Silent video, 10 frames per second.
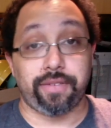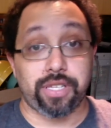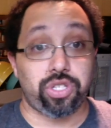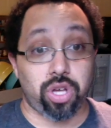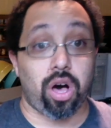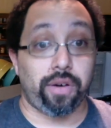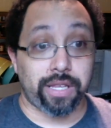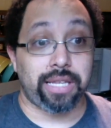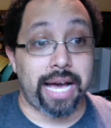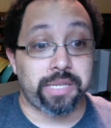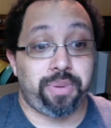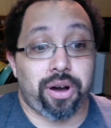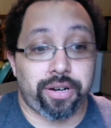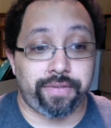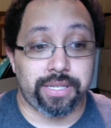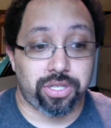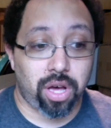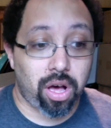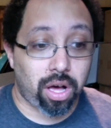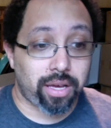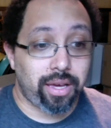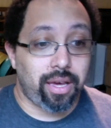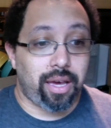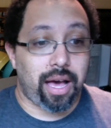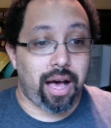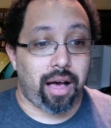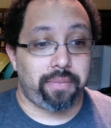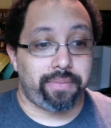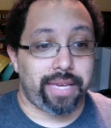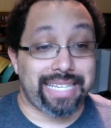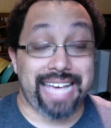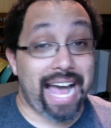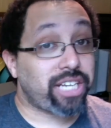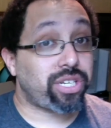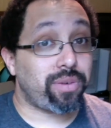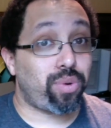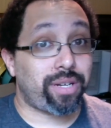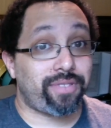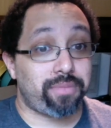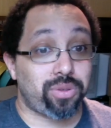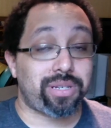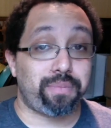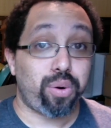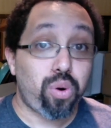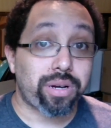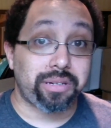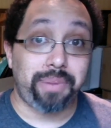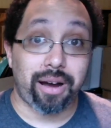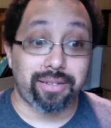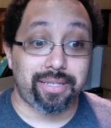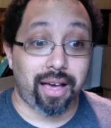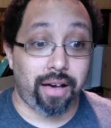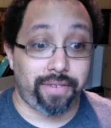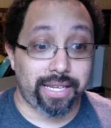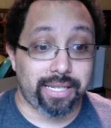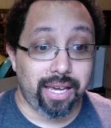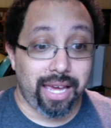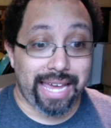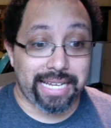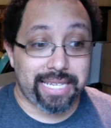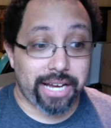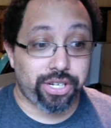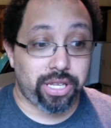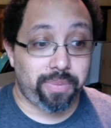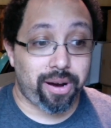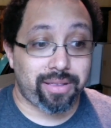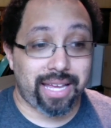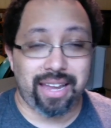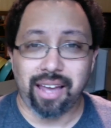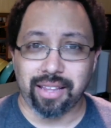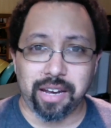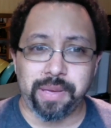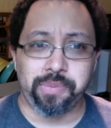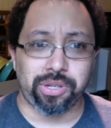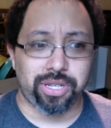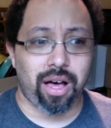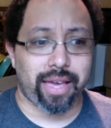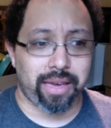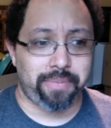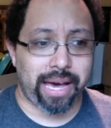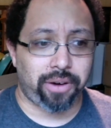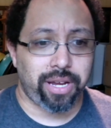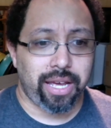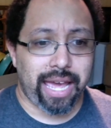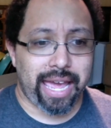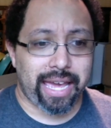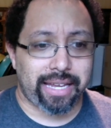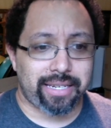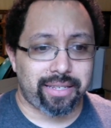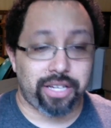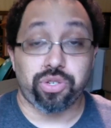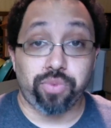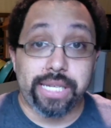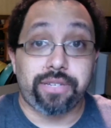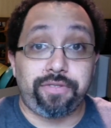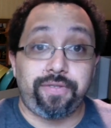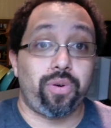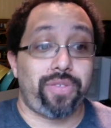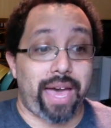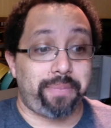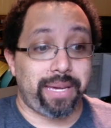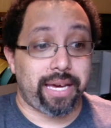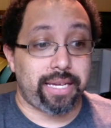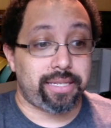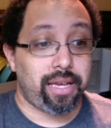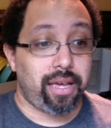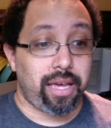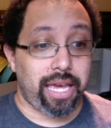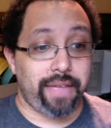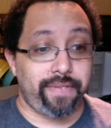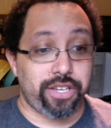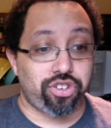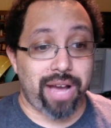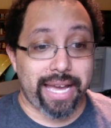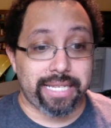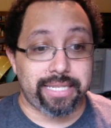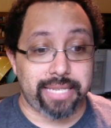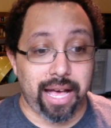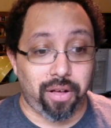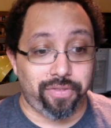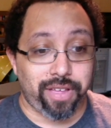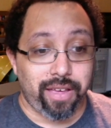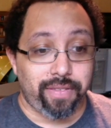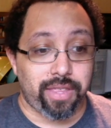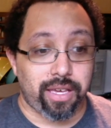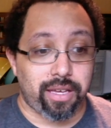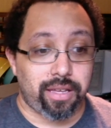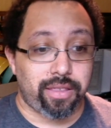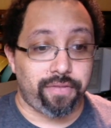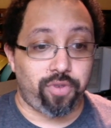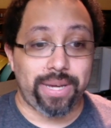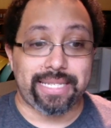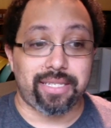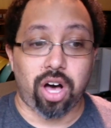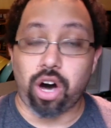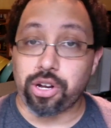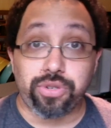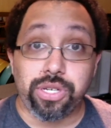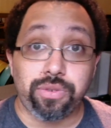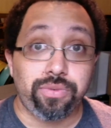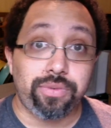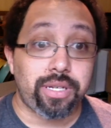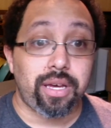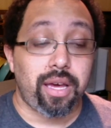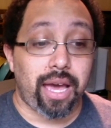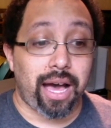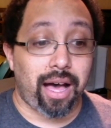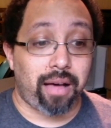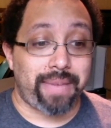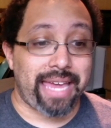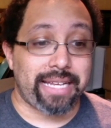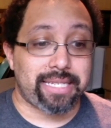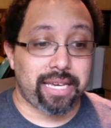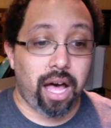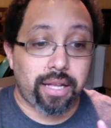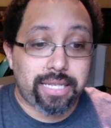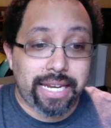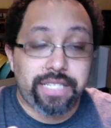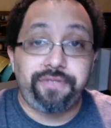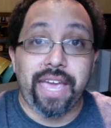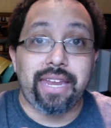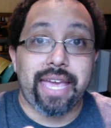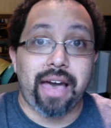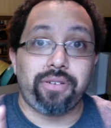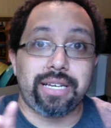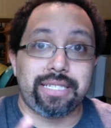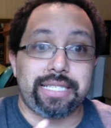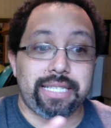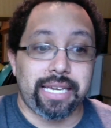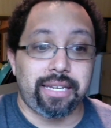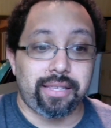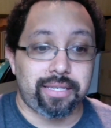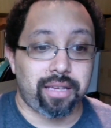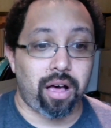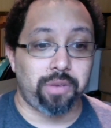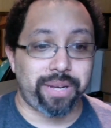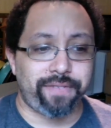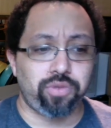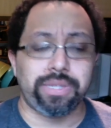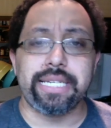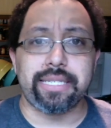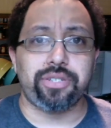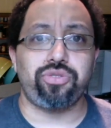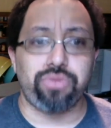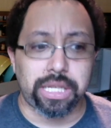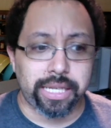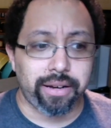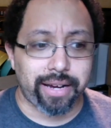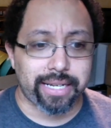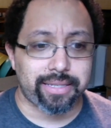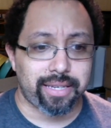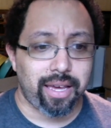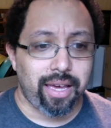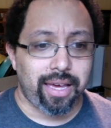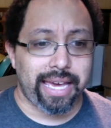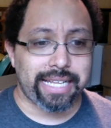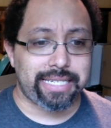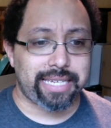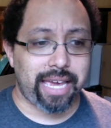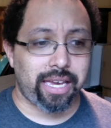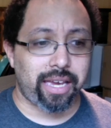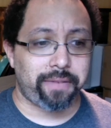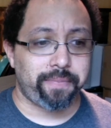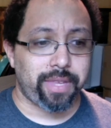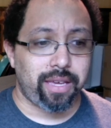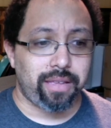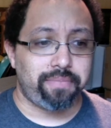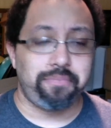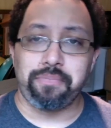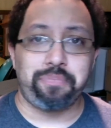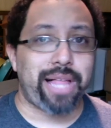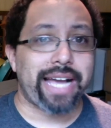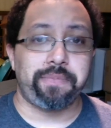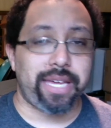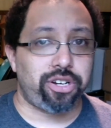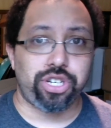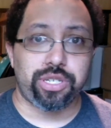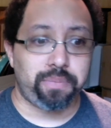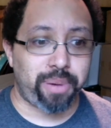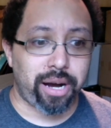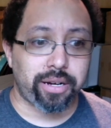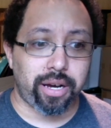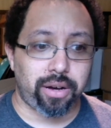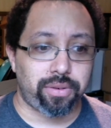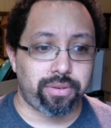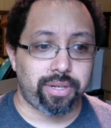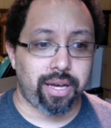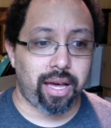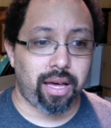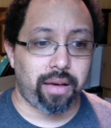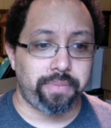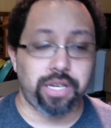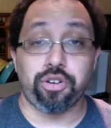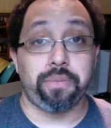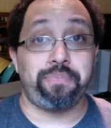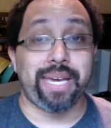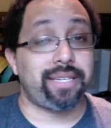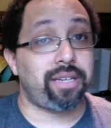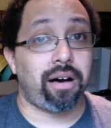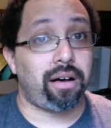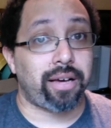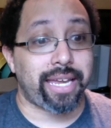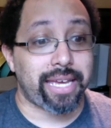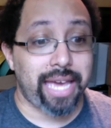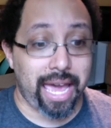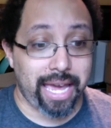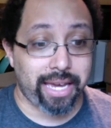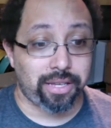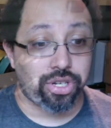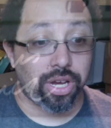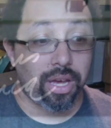of the song, the last part of the song, is actually one of the most important parts of it, and it's actually the part that not a lot of people are talking about. And there's a reason for that, because in the track itself, the voice is auto-tuned, and it's fading out because it's the end of the song. But if you listen to the lyrics, it's saying black men are just a barcode, you're a big dog in a cage.